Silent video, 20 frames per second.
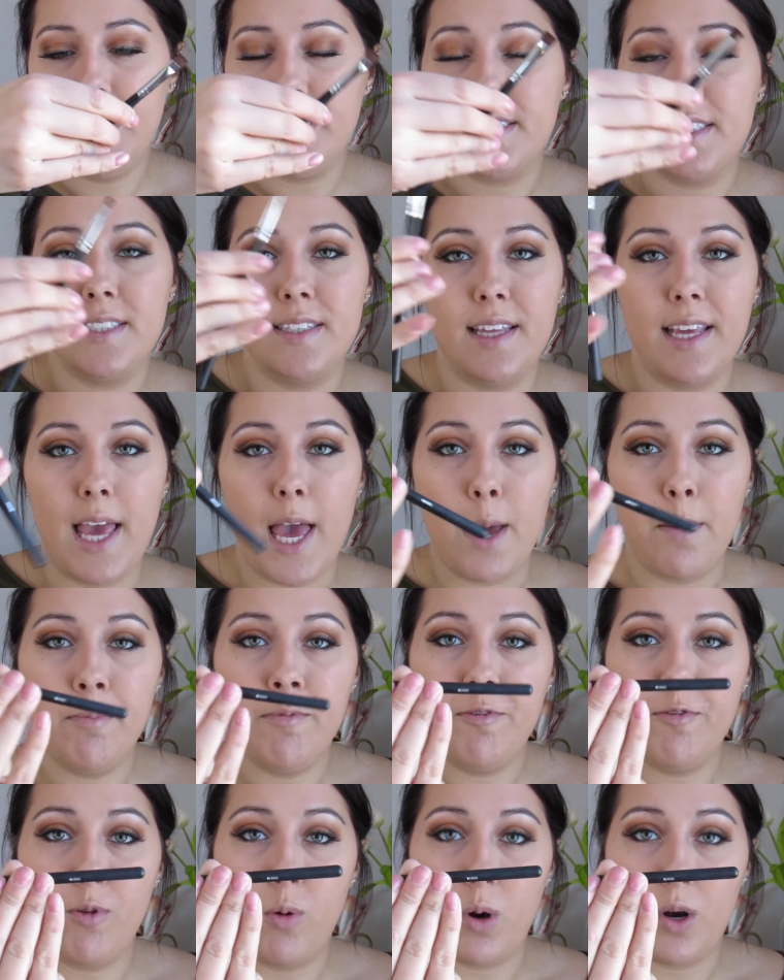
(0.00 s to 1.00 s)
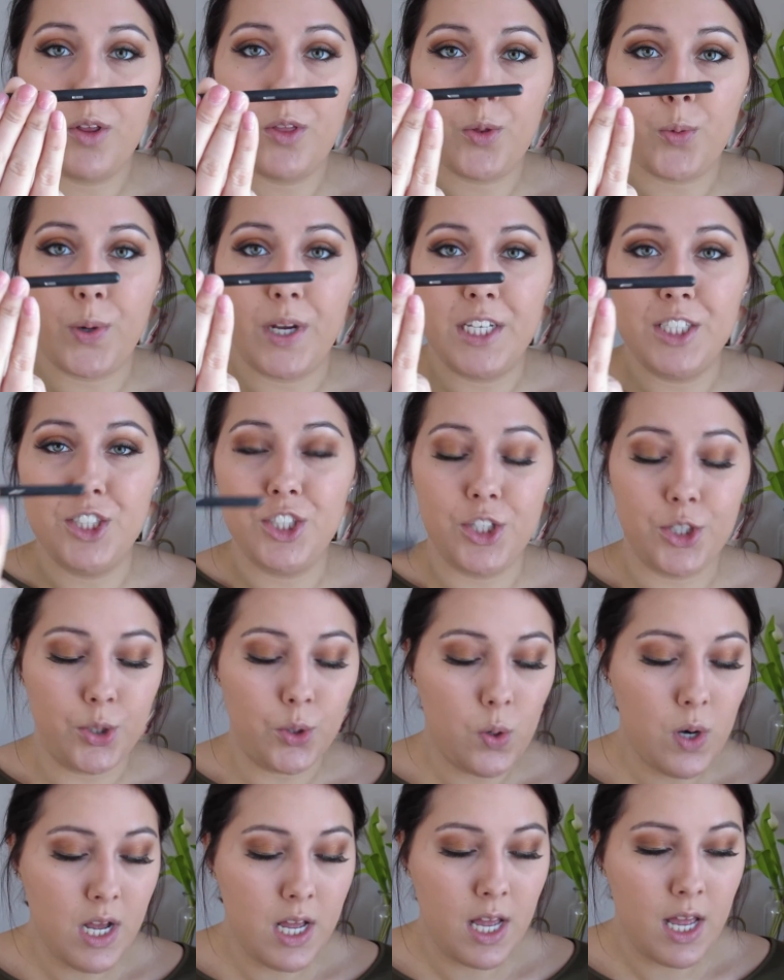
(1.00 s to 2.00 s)
It's the
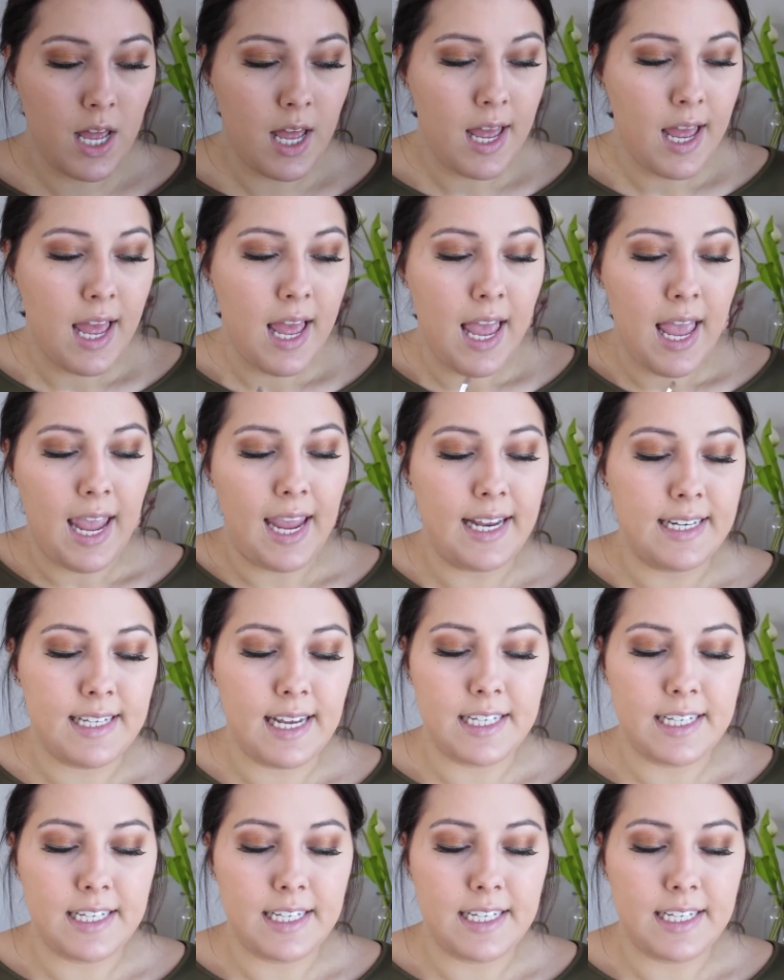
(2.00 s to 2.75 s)
M432. And